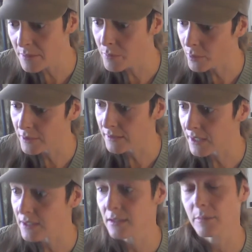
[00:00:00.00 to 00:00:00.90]
important
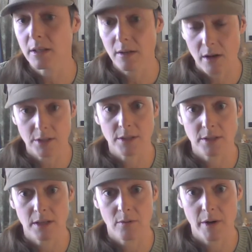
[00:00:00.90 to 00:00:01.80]
thing to be
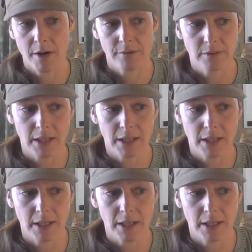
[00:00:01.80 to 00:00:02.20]
consciously aware of.